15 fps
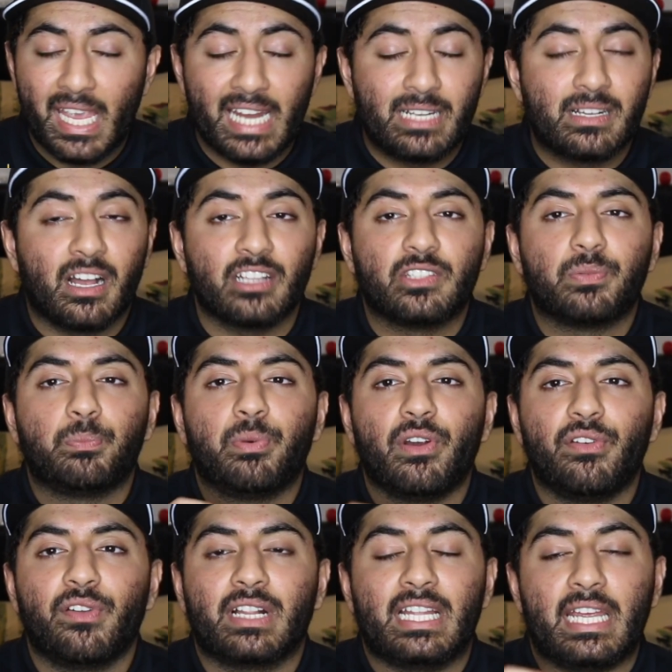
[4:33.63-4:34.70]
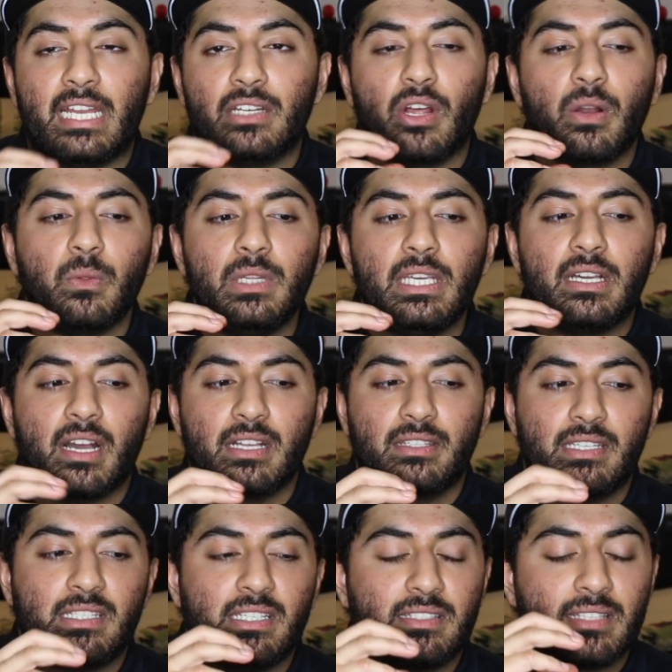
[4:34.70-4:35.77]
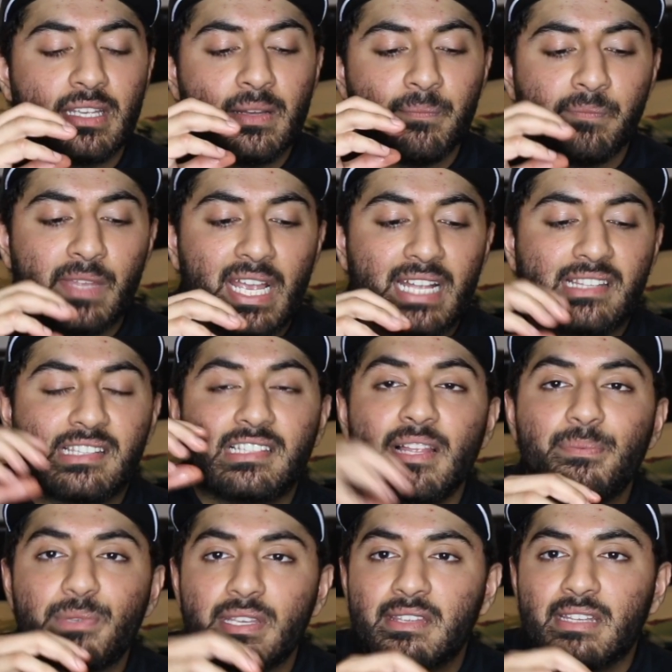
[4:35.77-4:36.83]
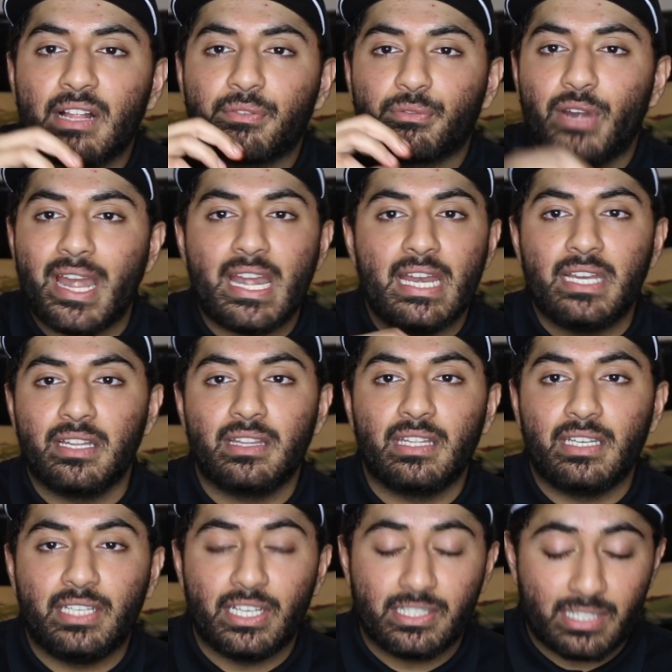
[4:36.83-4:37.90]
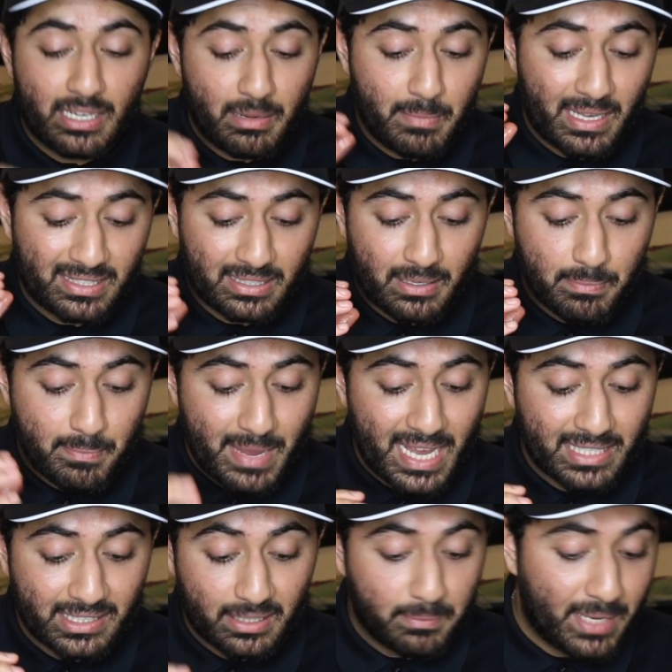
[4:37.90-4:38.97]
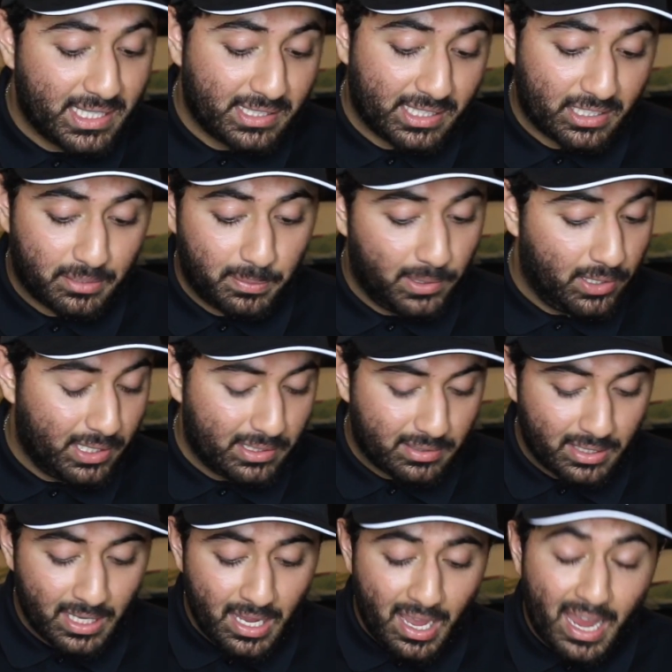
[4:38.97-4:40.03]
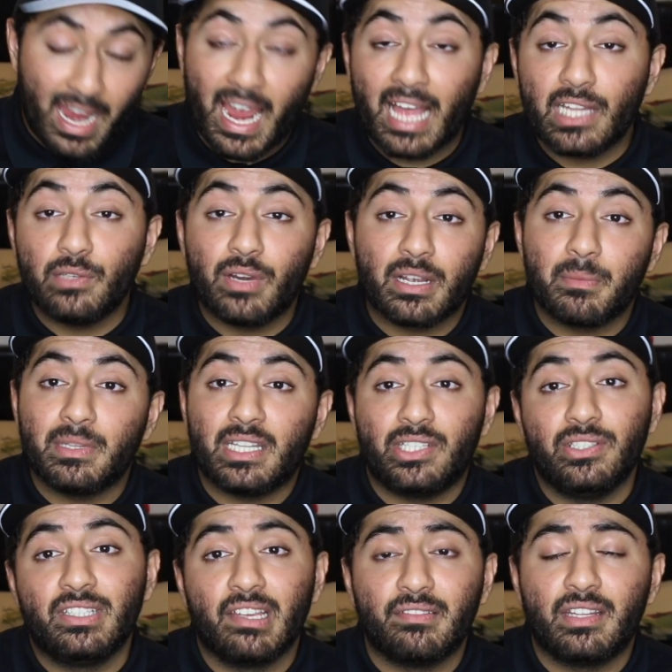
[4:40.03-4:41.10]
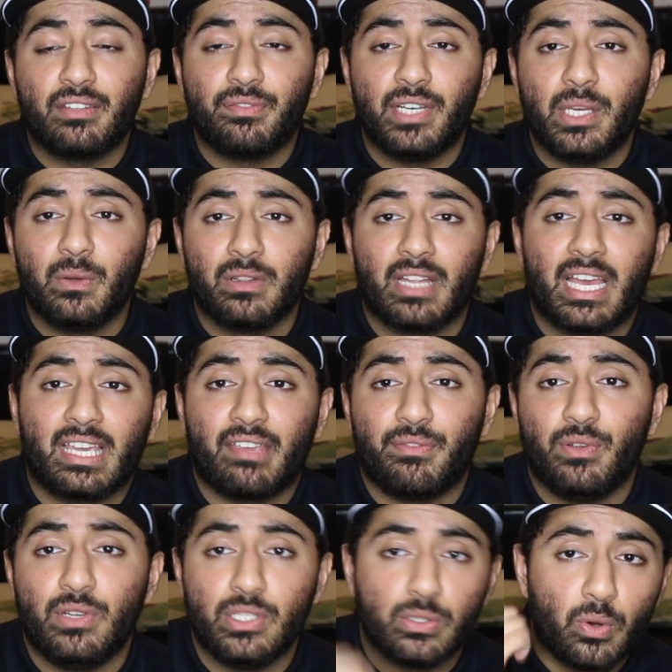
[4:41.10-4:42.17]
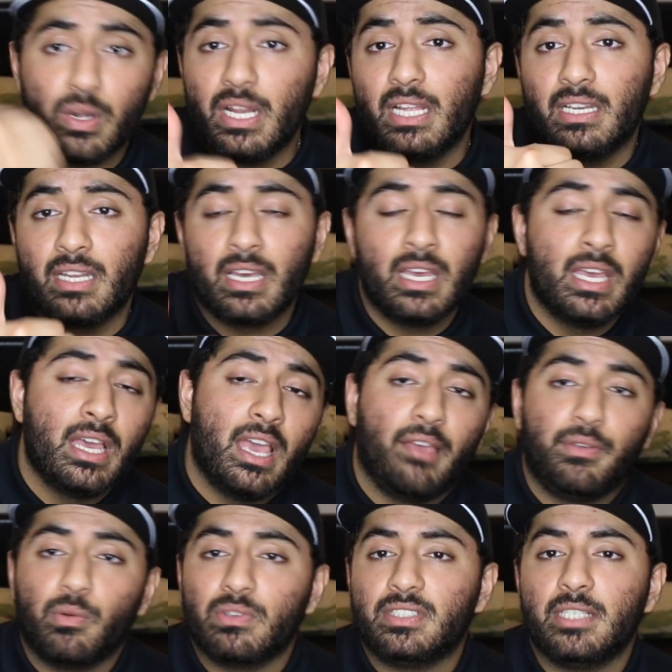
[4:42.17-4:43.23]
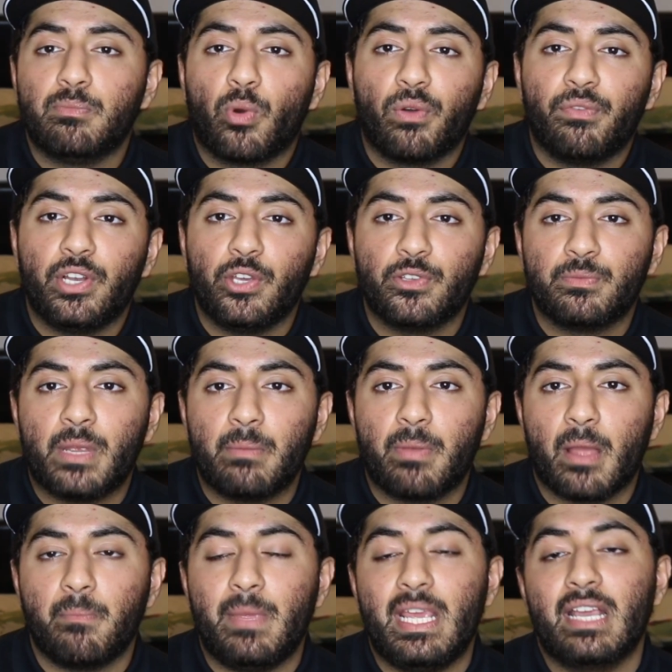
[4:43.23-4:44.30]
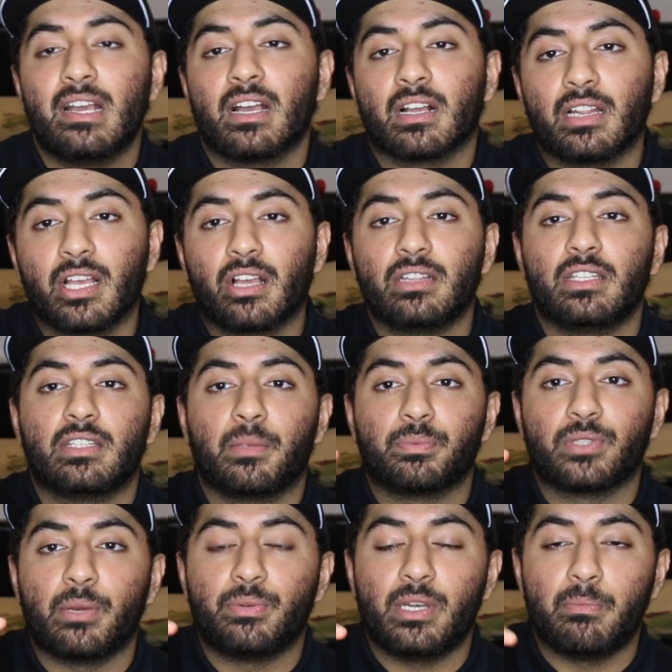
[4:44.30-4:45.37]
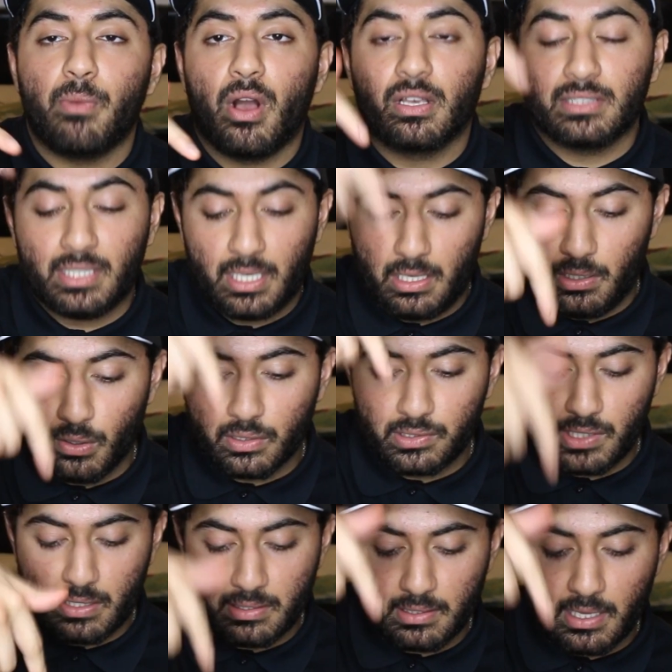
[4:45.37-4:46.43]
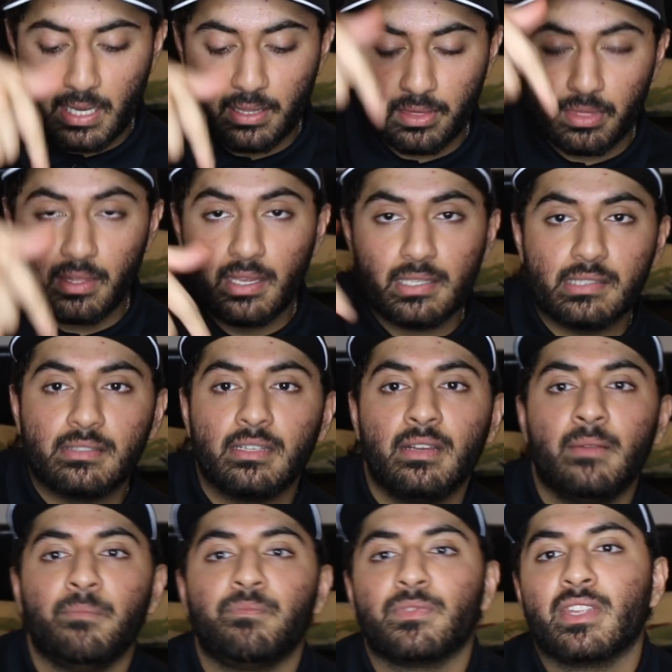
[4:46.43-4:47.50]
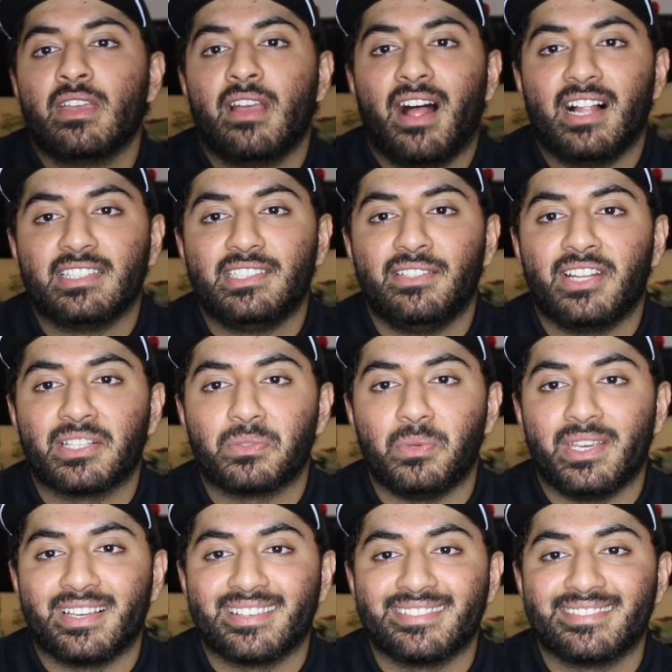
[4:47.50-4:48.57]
it cuts perfectly. It not only cuts, it slips itself right into the dish and makes an amazing experience. I highly recommend that you give this video a like if you enjoyed it. If you want to see more videos made by me, click on the subscription box. It'll look just like this. I'll see you next week.